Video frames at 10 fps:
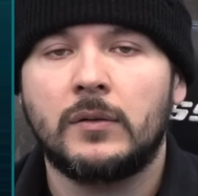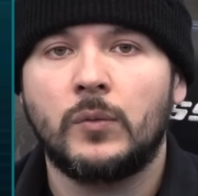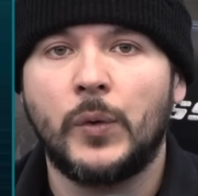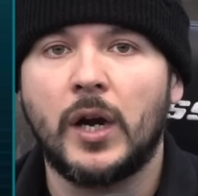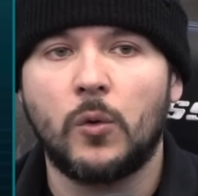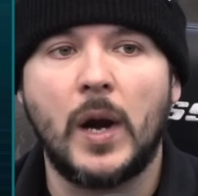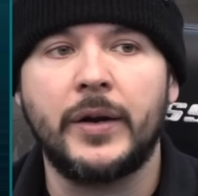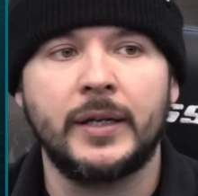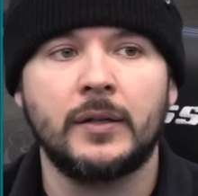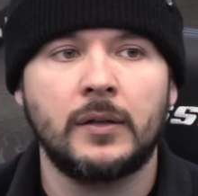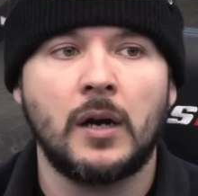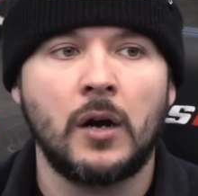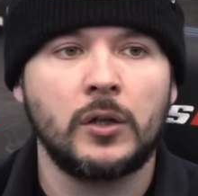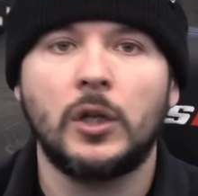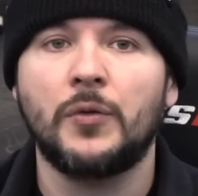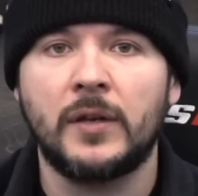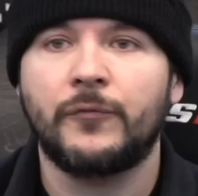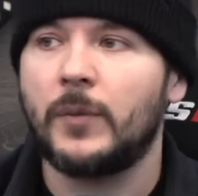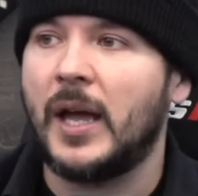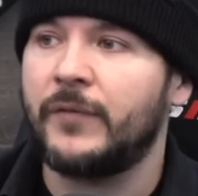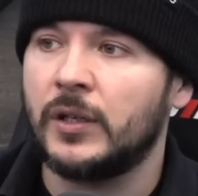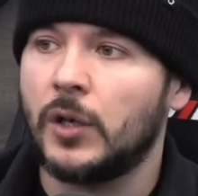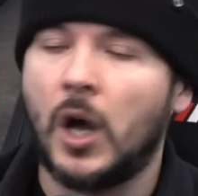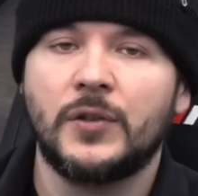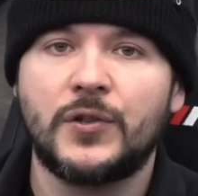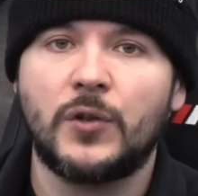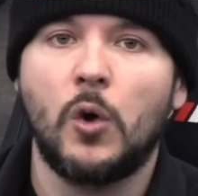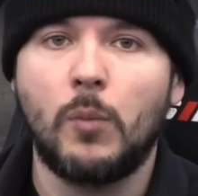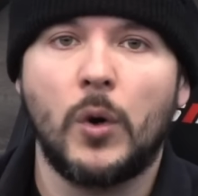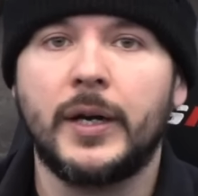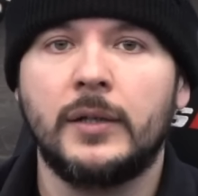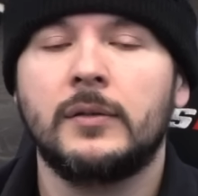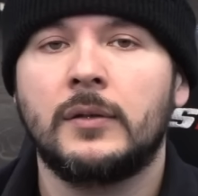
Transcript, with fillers: We are wearing our clothing from having gone snowboarding.